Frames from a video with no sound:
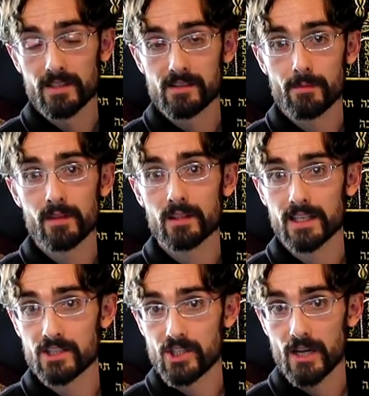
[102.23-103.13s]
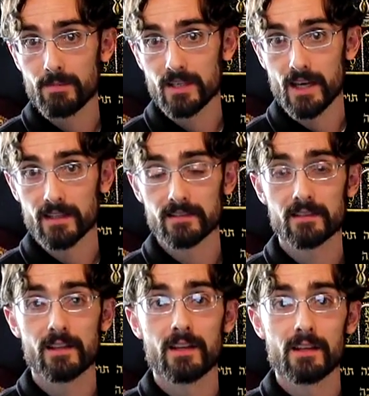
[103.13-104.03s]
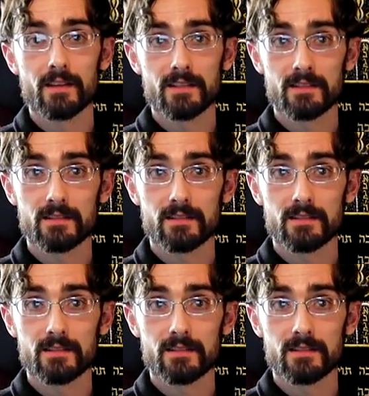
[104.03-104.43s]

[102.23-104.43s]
something like a JPS that's